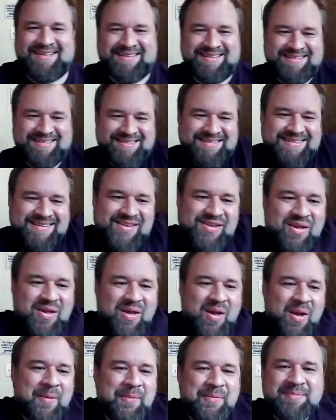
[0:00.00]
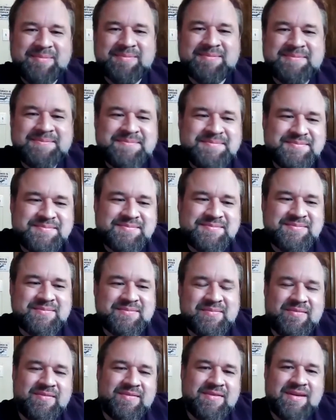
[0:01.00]
threw a tantrum in the
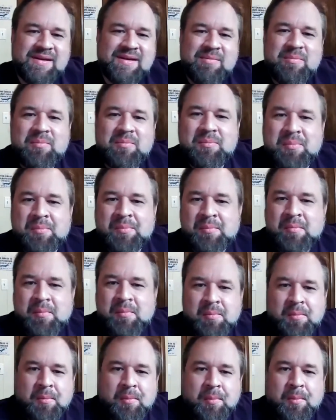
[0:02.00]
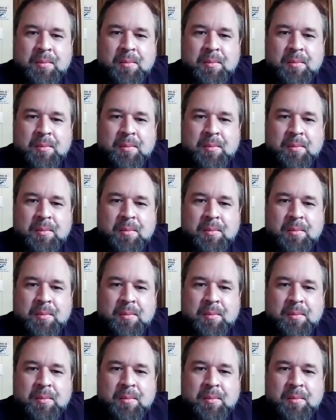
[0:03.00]
video store to